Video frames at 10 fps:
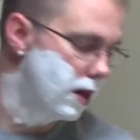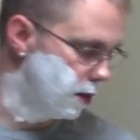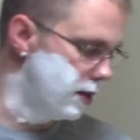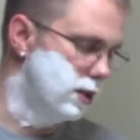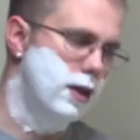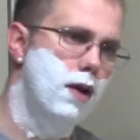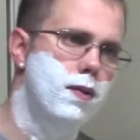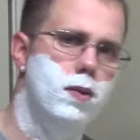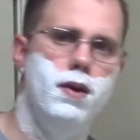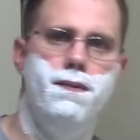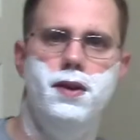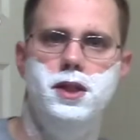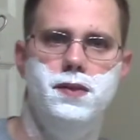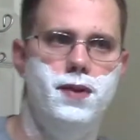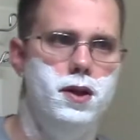Recently over on one of
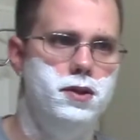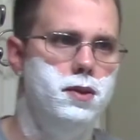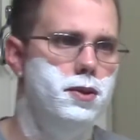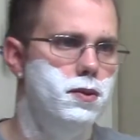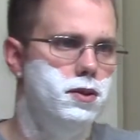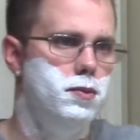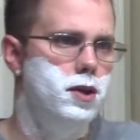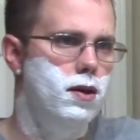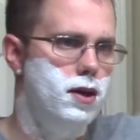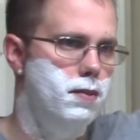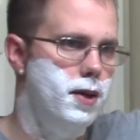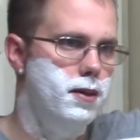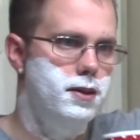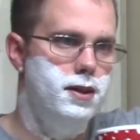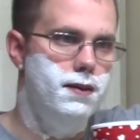Fuzzy's videos, they were doing some talking
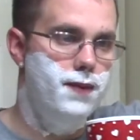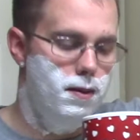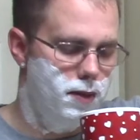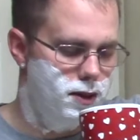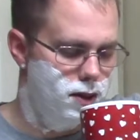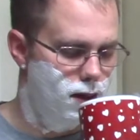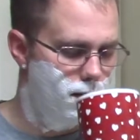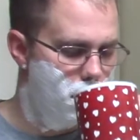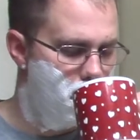about uh, family stuff.